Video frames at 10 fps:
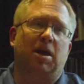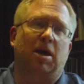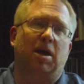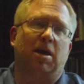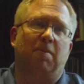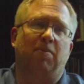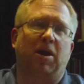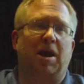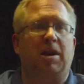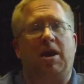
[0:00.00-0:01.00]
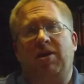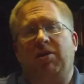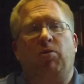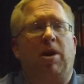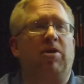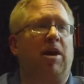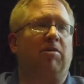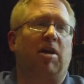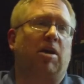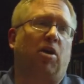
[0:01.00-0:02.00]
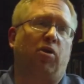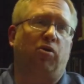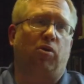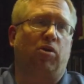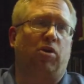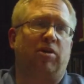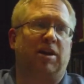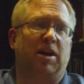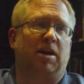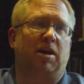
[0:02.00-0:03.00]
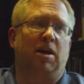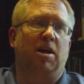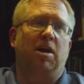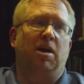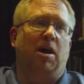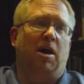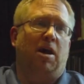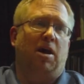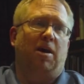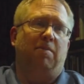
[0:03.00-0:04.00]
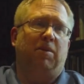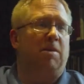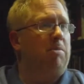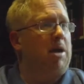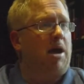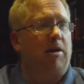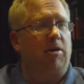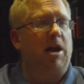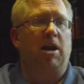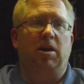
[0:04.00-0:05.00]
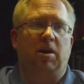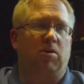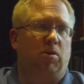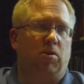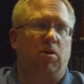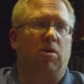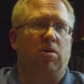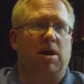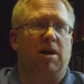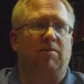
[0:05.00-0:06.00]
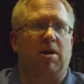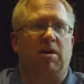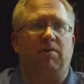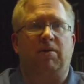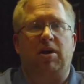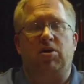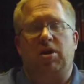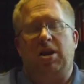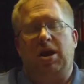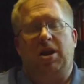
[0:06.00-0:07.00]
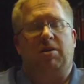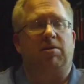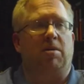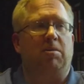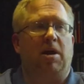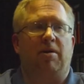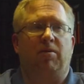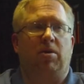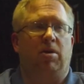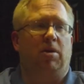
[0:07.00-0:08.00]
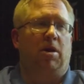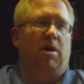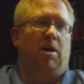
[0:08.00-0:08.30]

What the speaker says: And that's why things like cultural critique can be either analytical or creative nonfiction. And at some level,